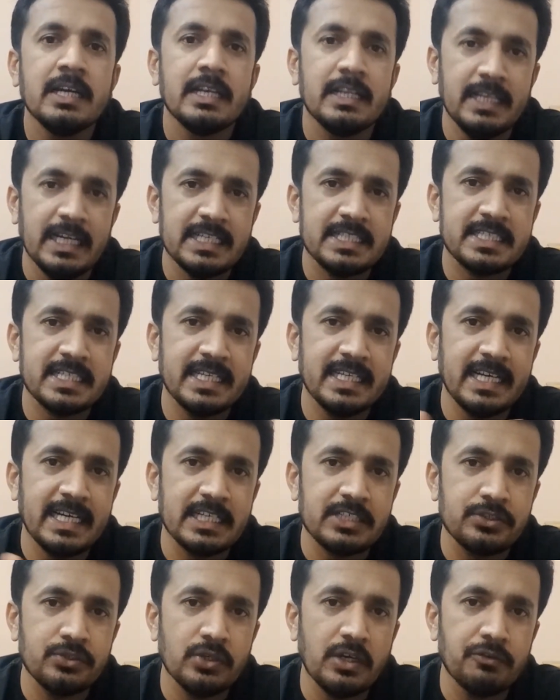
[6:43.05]
Let's say
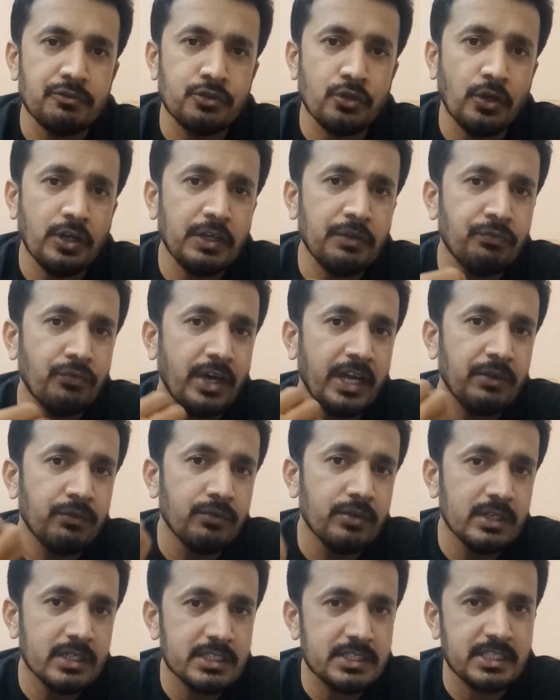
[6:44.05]
that you have 25
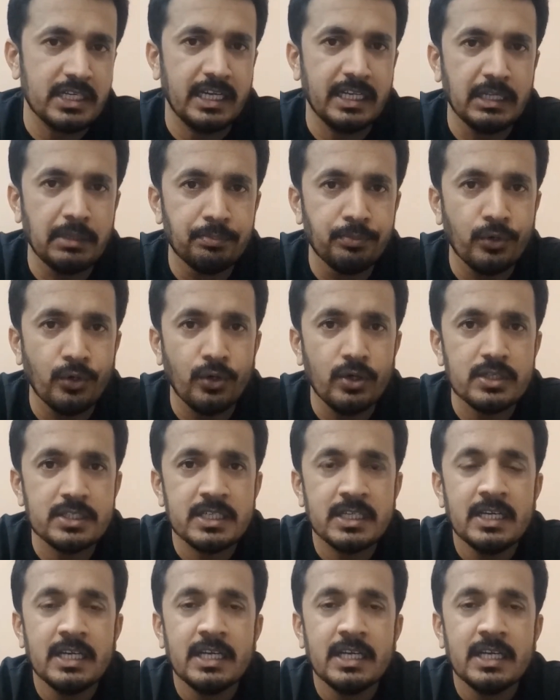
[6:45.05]
words on the board.